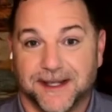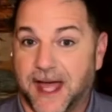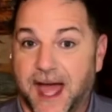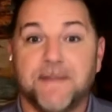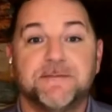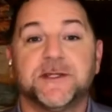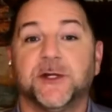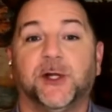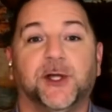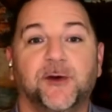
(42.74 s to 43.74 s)

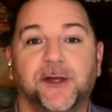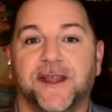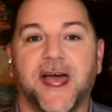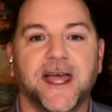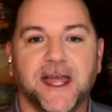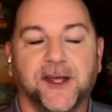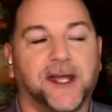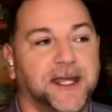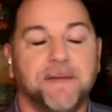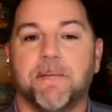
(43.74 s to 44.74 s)
Absolutely. And you got
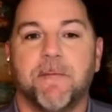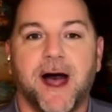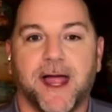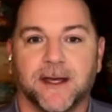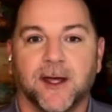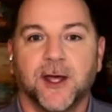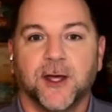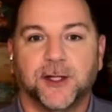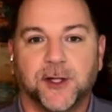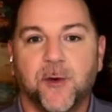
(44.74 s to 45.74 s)
to keep in mind,
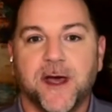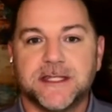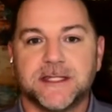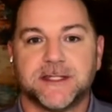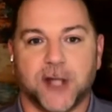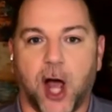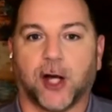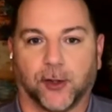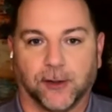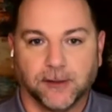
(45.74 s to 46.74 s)
U.S.
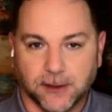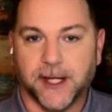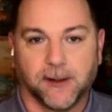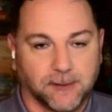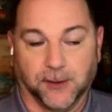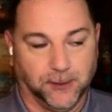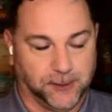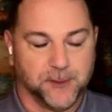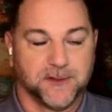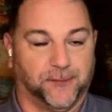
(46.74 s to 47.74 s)
soccer here, you know,
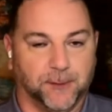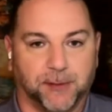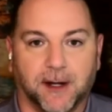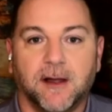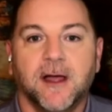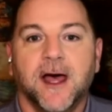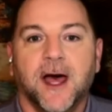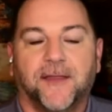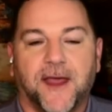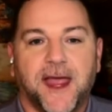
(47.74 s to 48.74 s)
U.S. football,
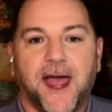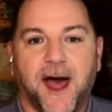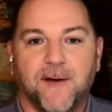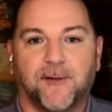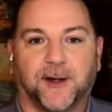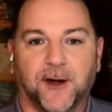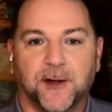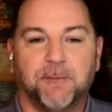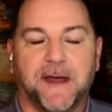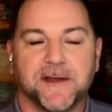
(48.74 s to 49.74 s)
they have
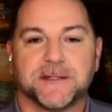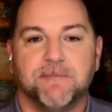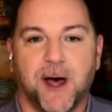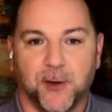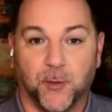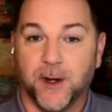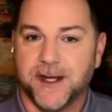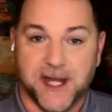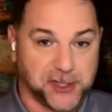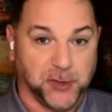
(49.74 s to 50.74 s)
gone by this motto one
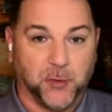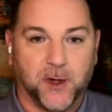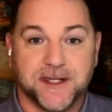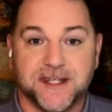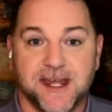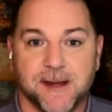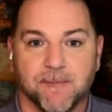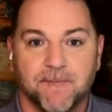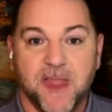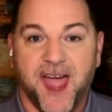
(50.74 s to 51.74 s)
nation, one
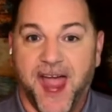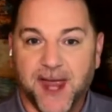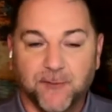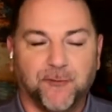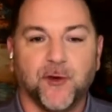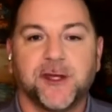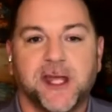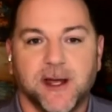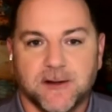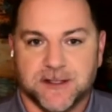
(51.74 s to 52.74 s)
team. And for
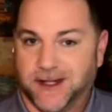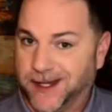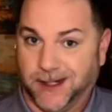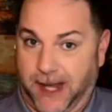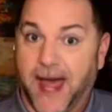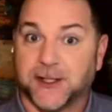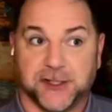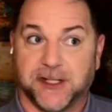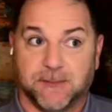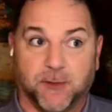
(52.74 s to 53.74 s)
years, it
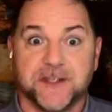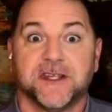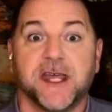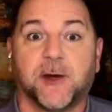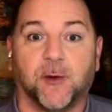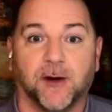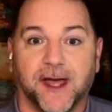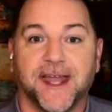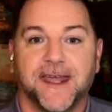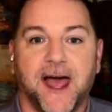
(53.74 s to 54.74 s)
actually wasn't equal.
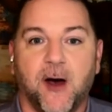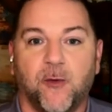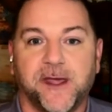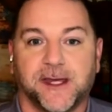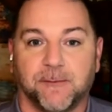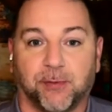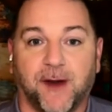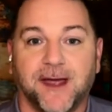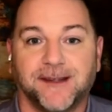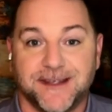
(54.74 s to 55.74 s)
And now we can
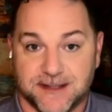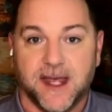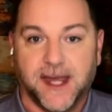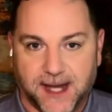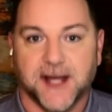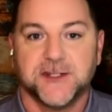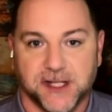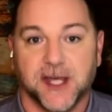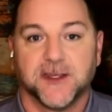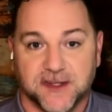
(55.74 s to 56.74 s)
proudly say it
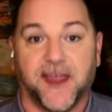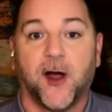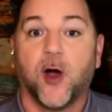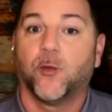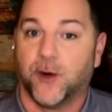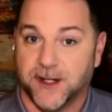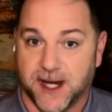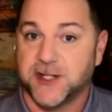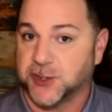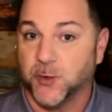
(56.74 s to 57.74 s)
actually is. They are one
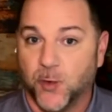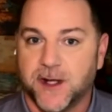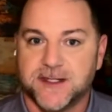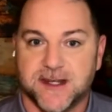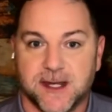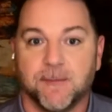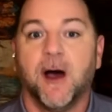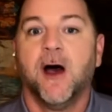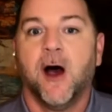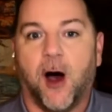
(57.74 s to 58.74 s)
nation, one team,
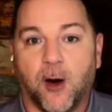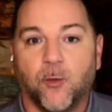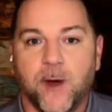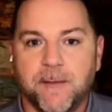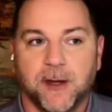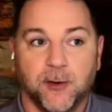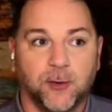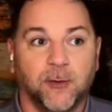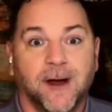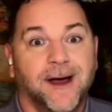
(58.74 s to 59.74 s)
are women
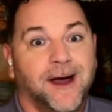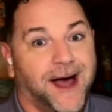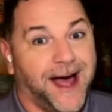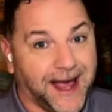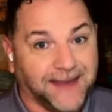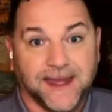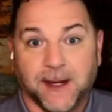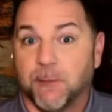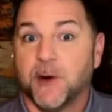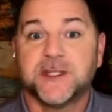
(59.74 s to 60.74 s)
who I
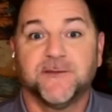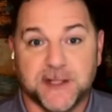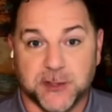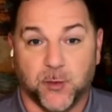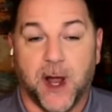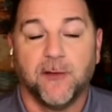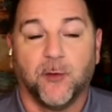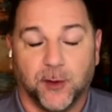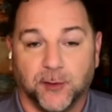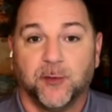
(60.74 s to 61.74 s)
think most of us around the
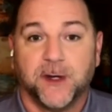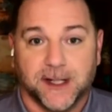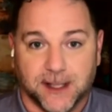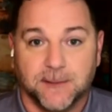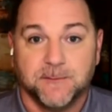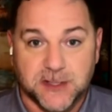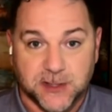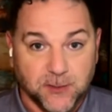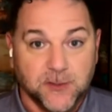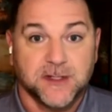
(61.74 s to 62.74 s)
world, when it comes
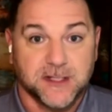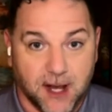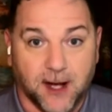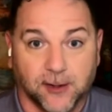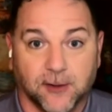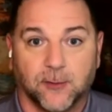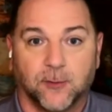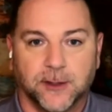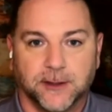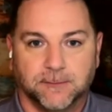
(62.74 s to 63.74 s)
to soccer,
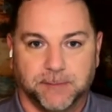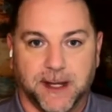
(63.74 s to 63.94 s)
will be